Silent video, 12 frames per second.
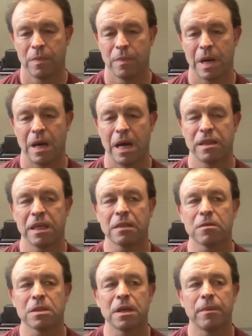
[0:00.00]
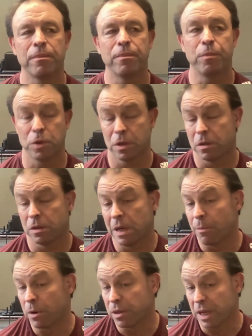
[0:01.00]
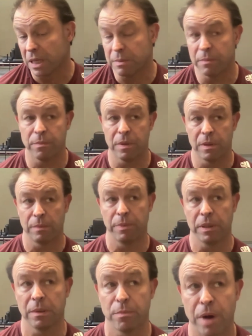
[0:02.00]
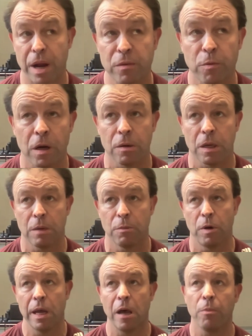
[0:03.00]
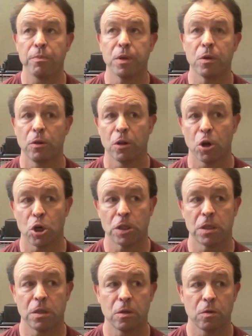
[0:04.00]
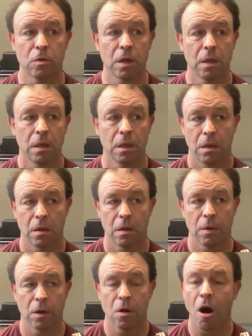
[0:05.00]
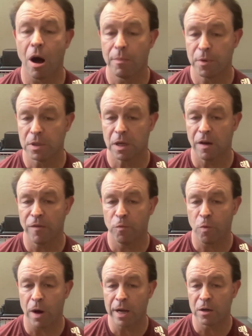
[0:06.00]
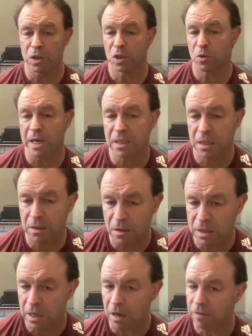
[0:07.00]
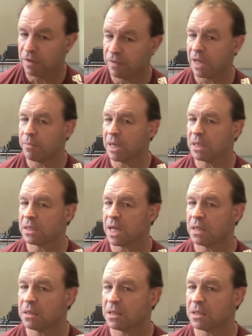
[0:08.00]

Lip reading: I think there's a number of things, but the breath work will help you learn to calm yourself while you're stressing yourself, if that makes sense.